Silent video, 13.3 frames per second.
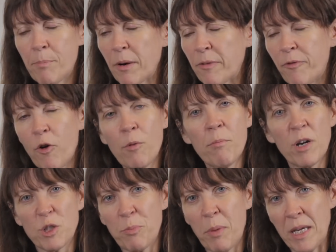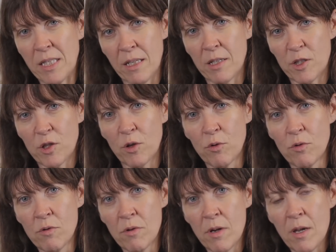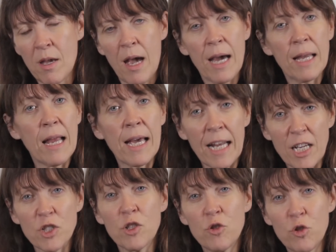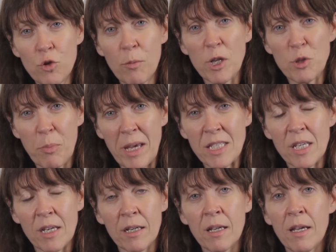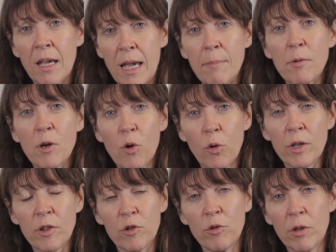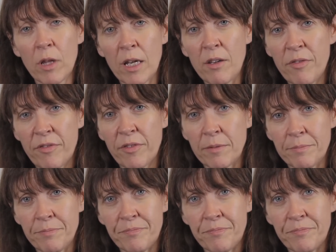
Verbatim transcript: perform much better at school and actually do much better going through life.